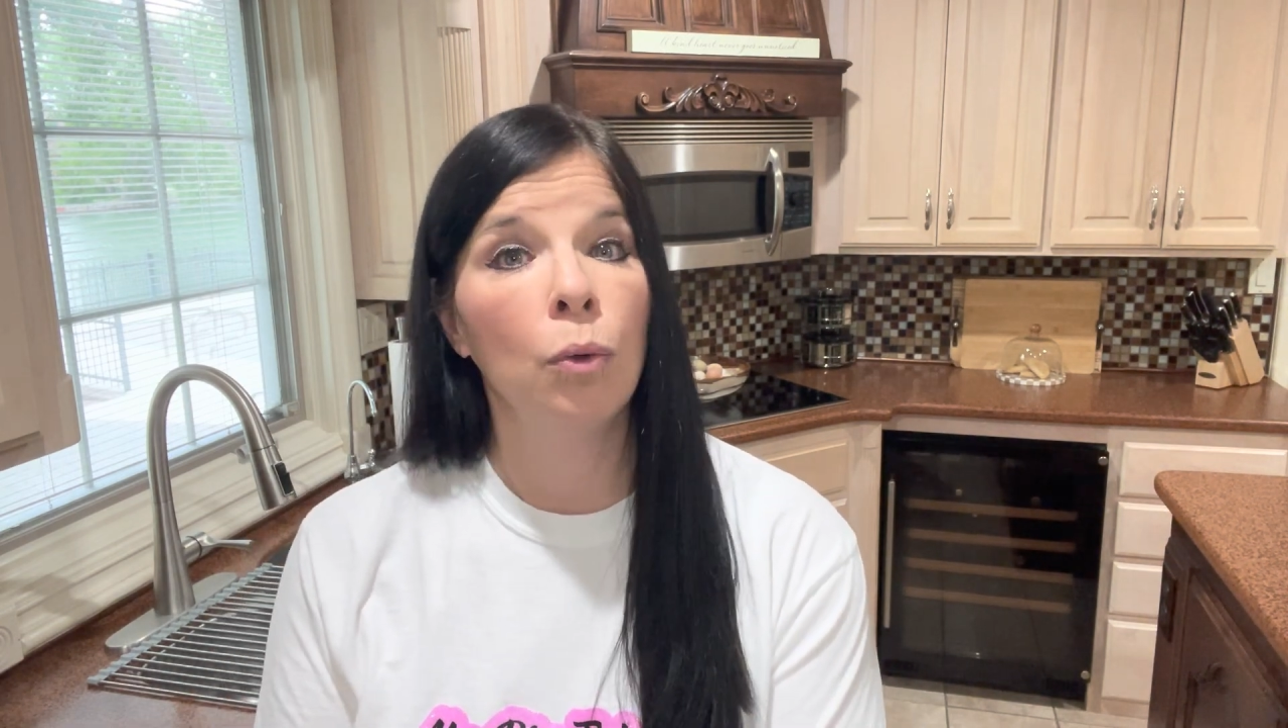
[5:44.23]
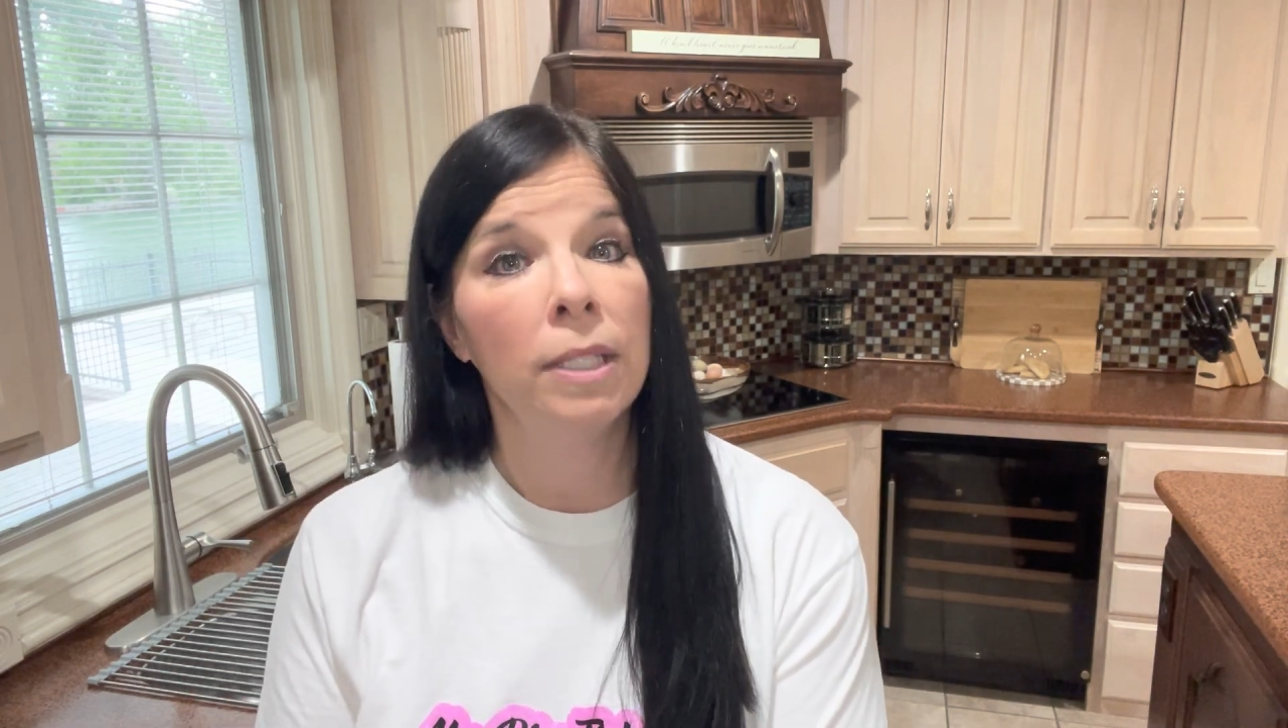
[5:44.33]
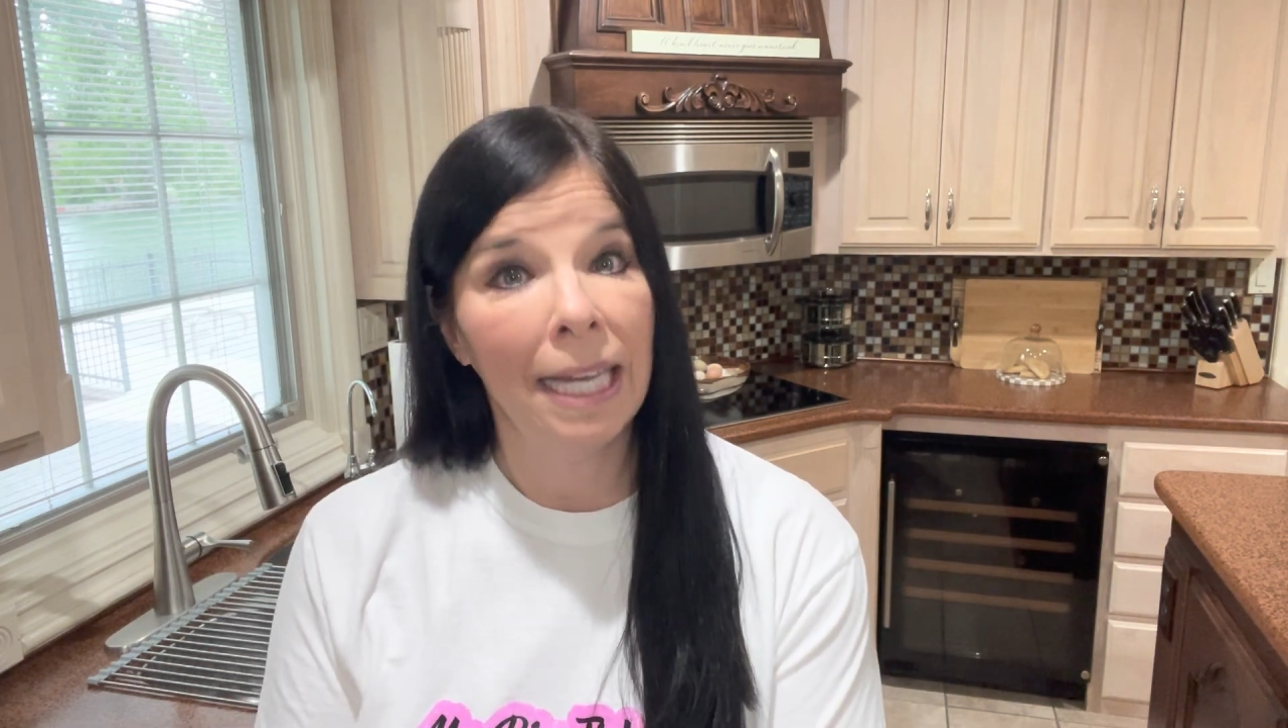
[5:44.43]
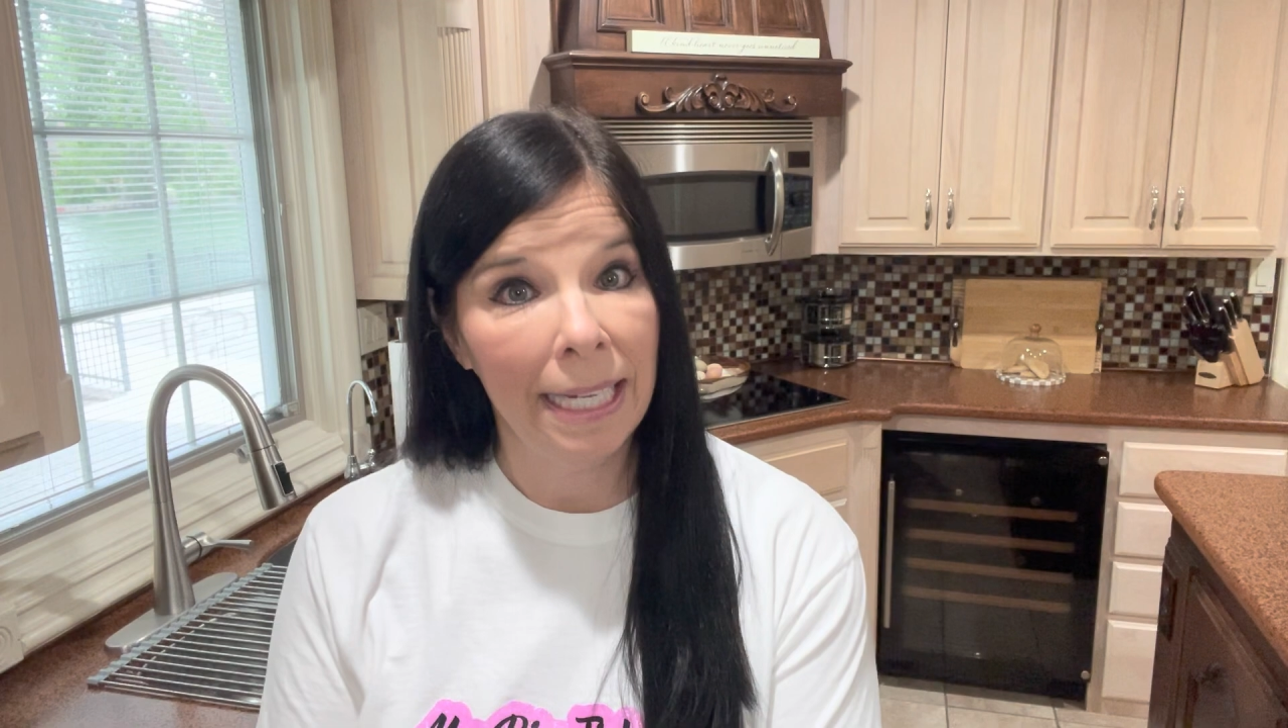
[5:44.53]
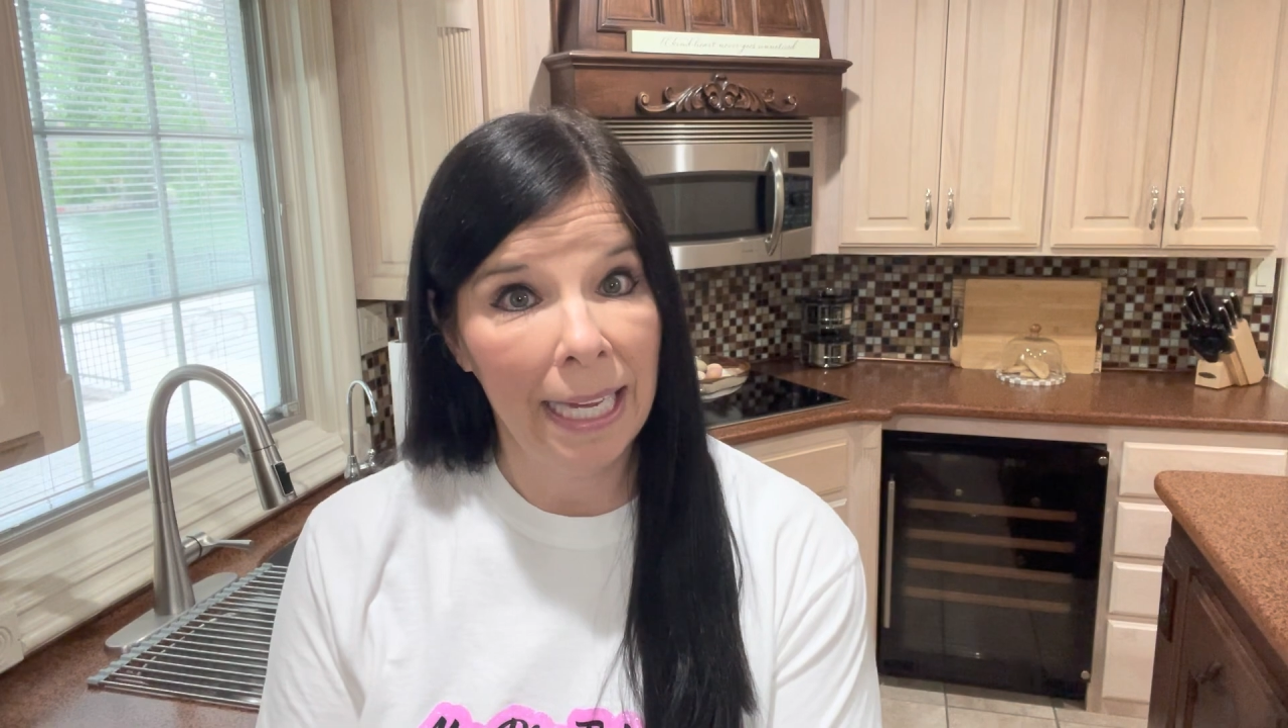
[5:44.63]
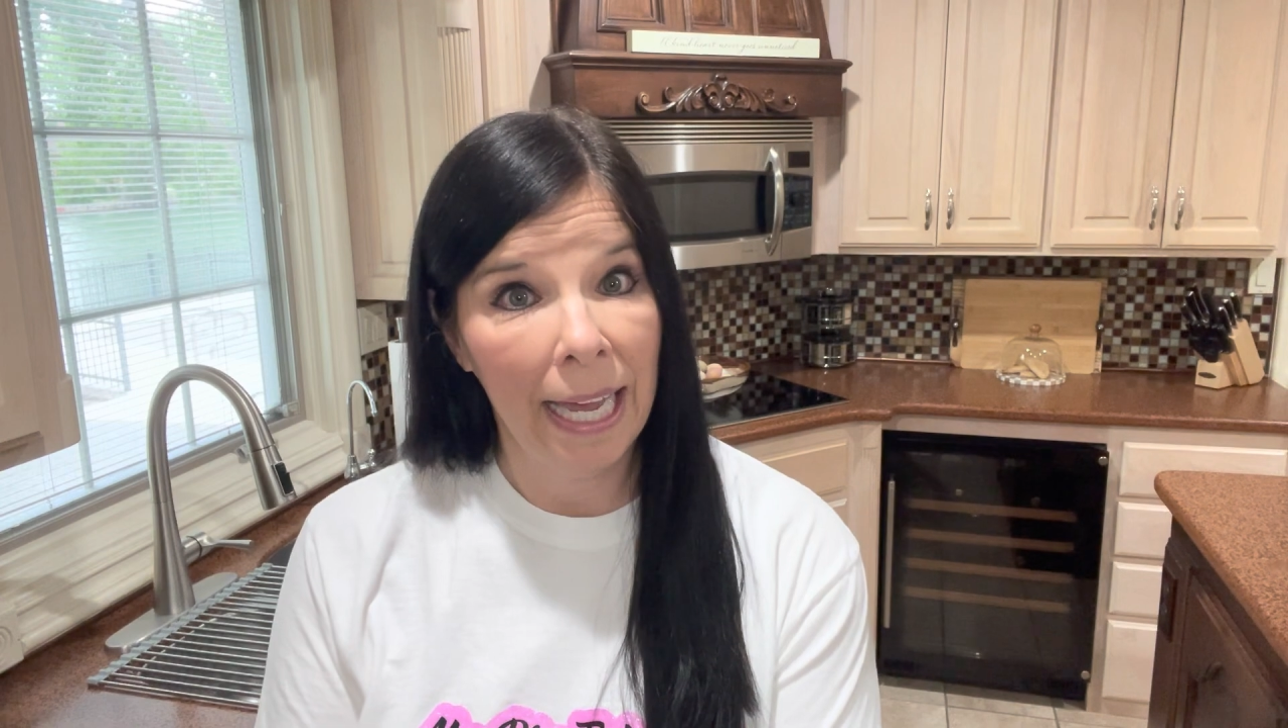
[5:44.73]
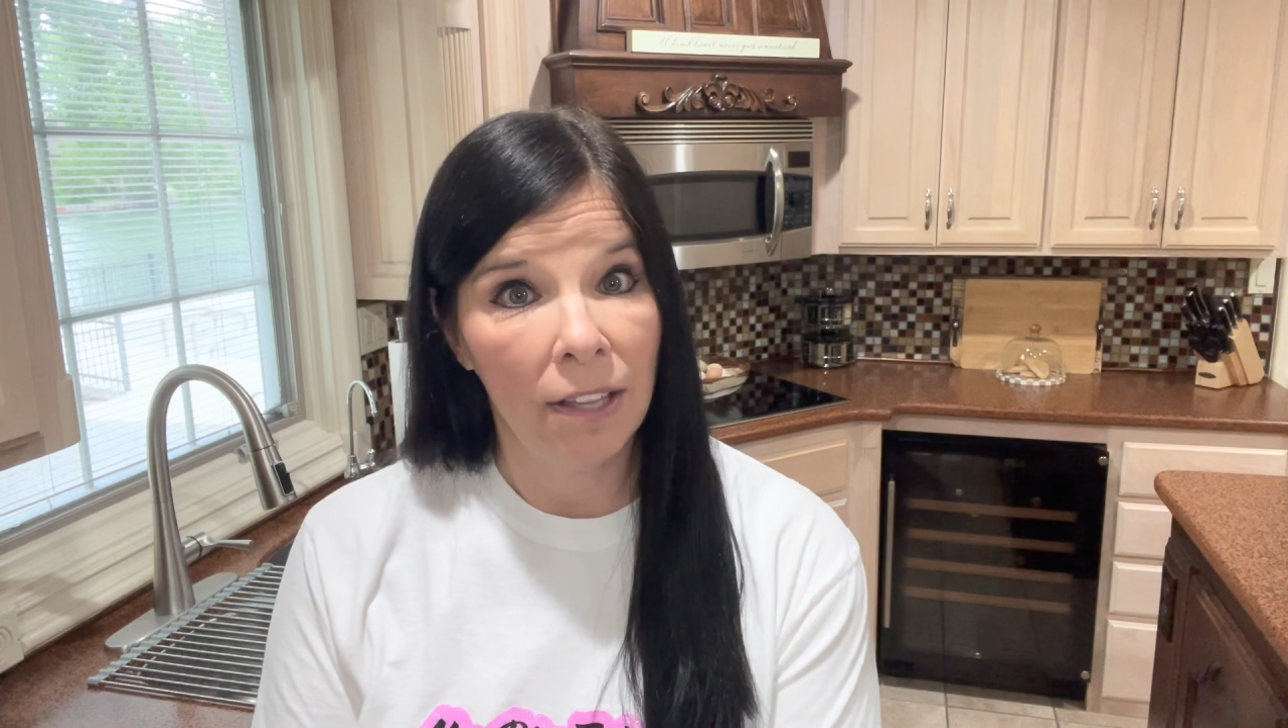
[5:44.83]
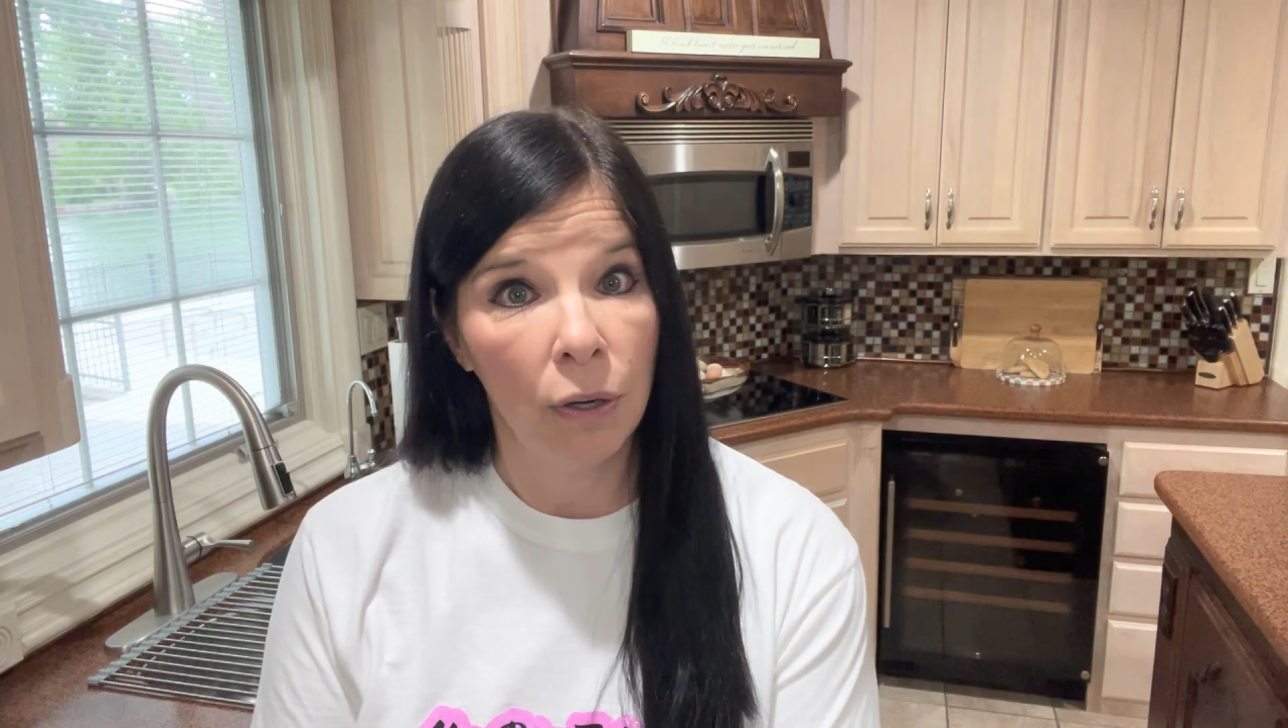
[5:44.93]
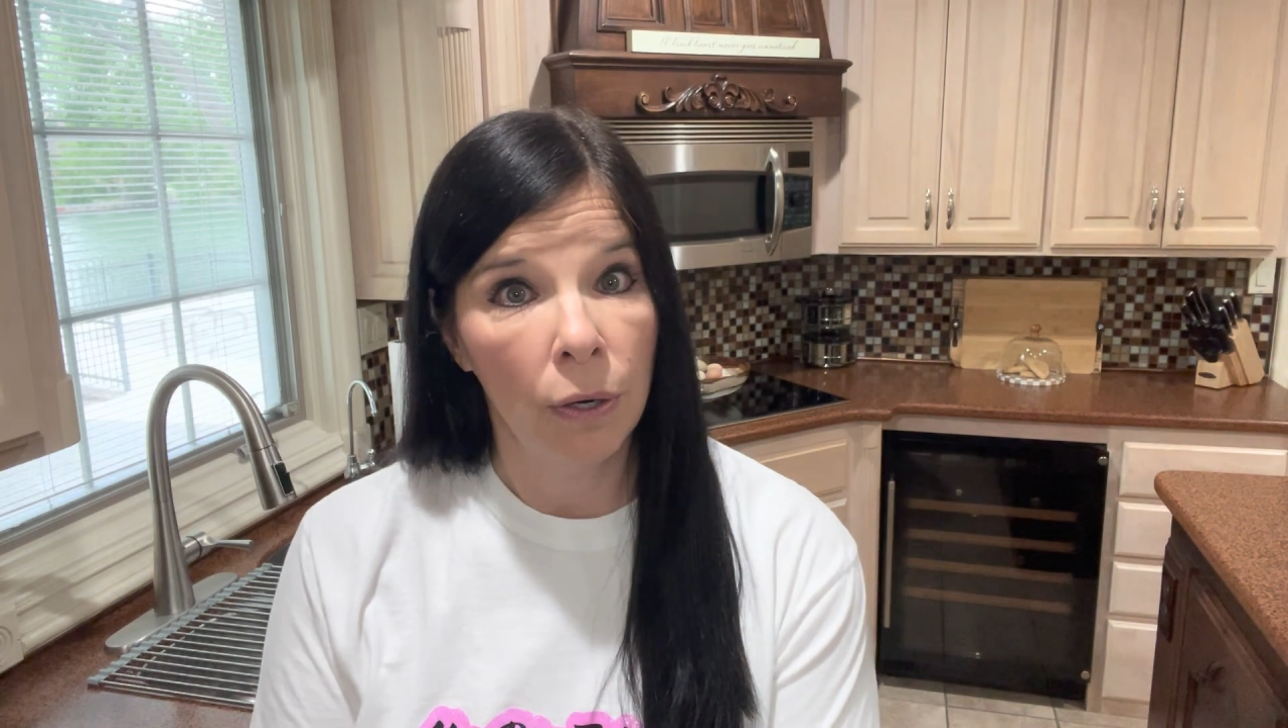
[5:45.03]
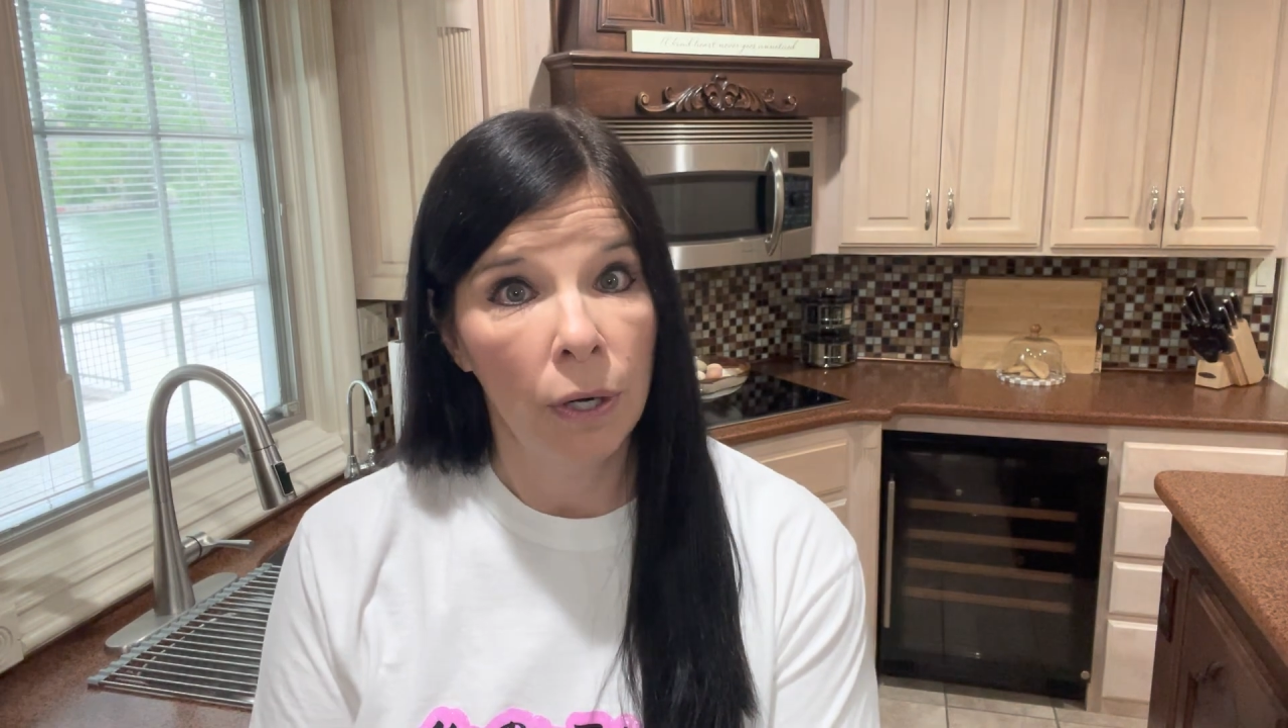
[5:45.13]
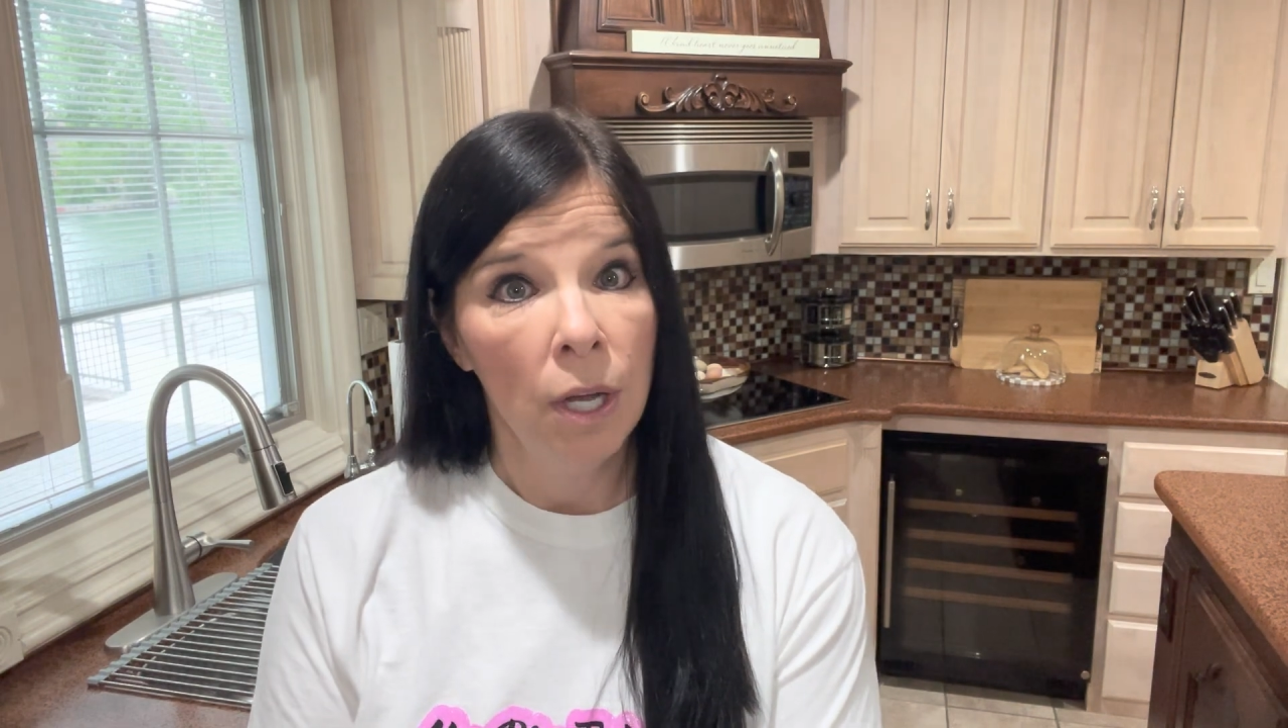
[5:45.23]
together.